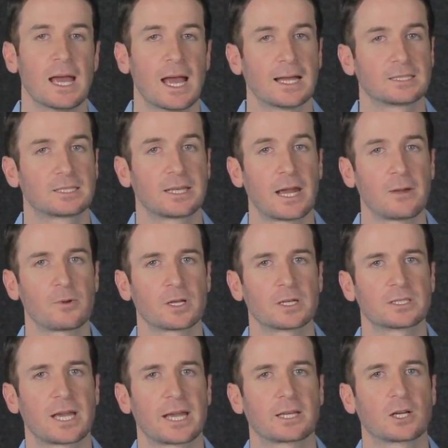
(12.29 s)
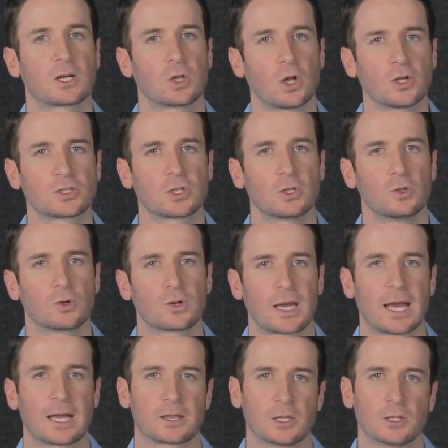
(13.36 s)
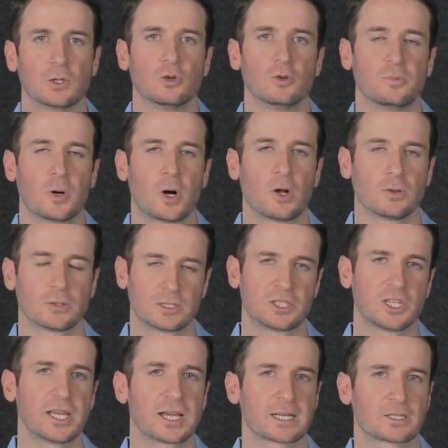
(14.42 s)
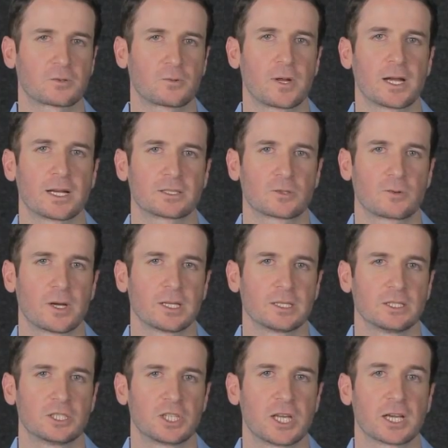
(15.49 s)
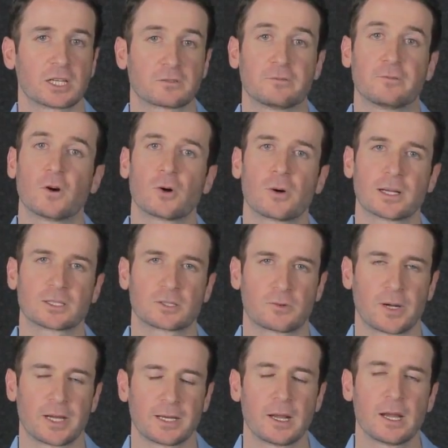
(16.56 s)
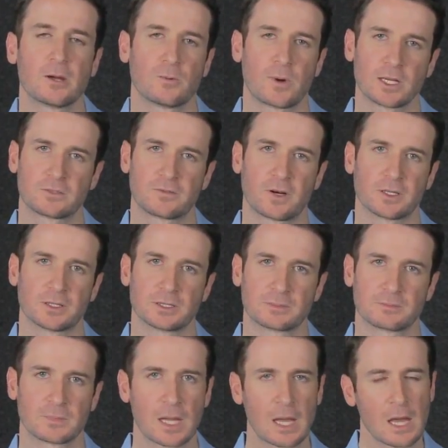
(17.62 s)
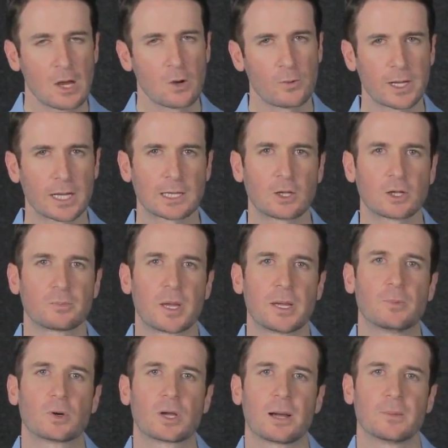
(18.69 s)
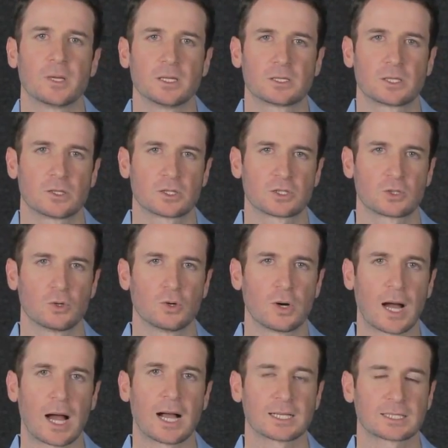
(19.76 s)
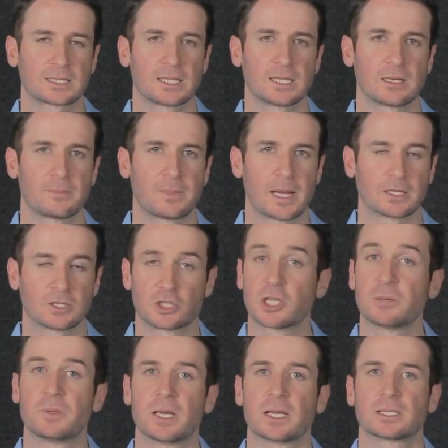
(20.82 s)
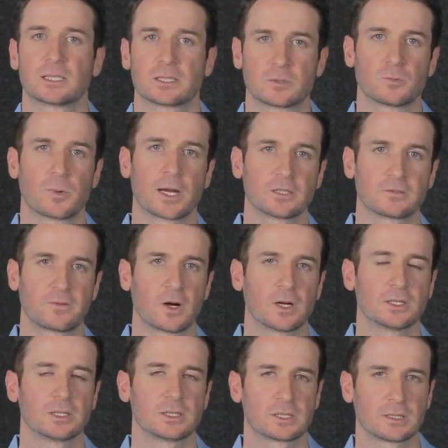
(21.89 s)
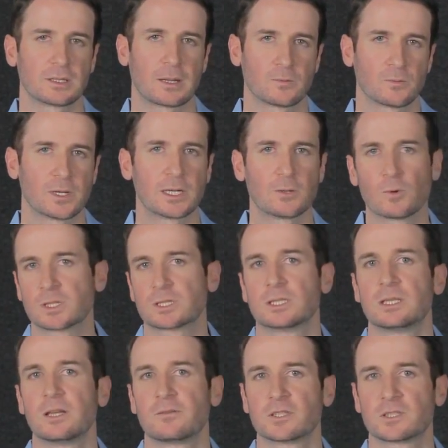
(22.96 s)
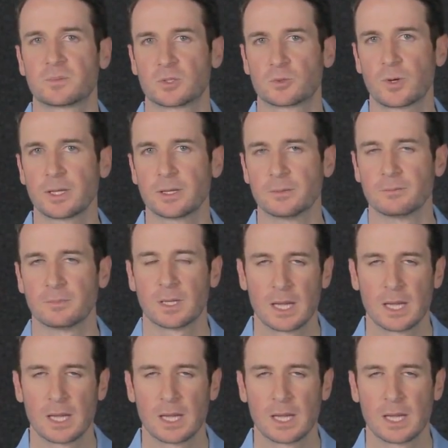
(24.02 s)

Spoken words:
And today we're going to take a closer look at the Leupold GX-3i² and GX-4i² rangefinders. We get a lot of people coming into the store asking about GPSs and rangefinders and really what's the difference between them.